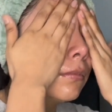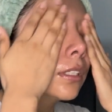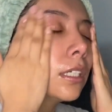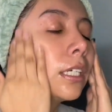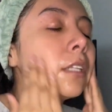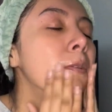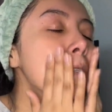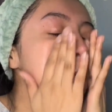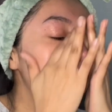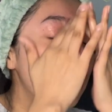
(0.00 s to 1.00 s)
Okay, let me
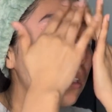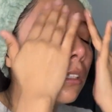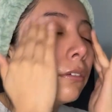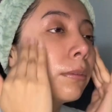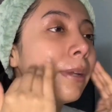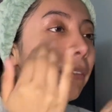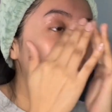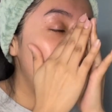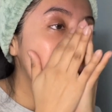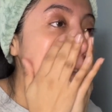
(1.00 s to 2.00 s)
just put it all over my
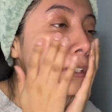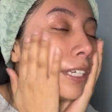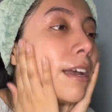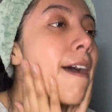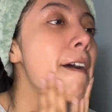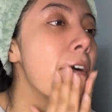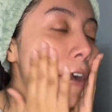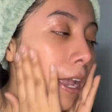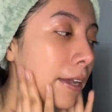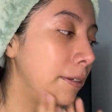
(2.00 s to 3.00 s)
face.
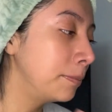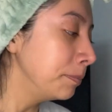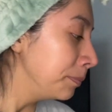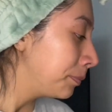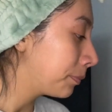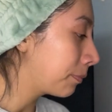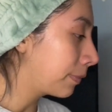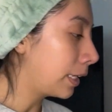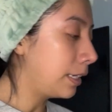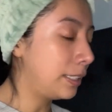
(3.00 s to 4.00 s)
Okay.
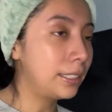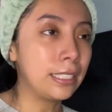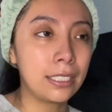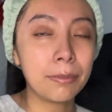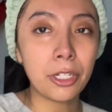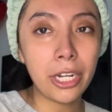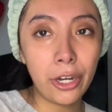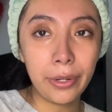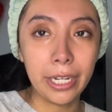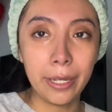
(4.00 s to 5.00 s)
Since I'm trying to
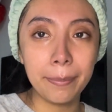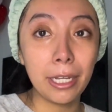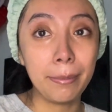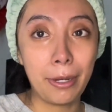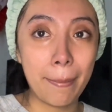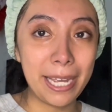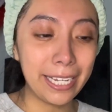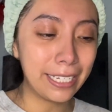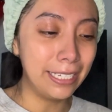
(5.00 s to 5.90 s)
hurry up, I'll be right back.